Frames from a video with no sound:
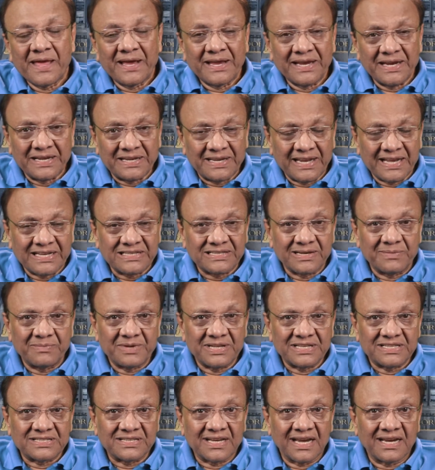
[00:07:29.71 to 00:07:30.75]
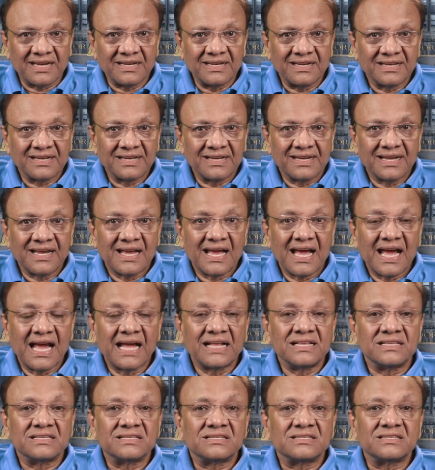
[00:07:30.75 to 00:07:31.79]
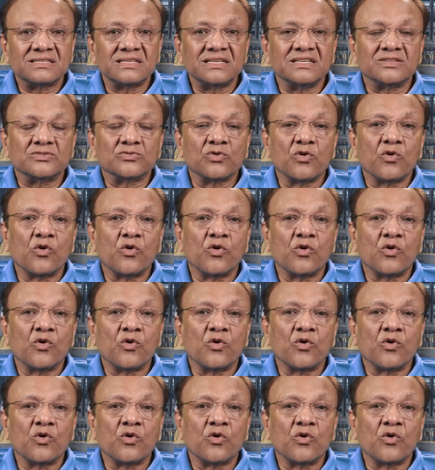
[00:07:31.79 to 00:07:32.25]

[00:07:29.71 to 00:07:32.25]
He takes him inside and sees,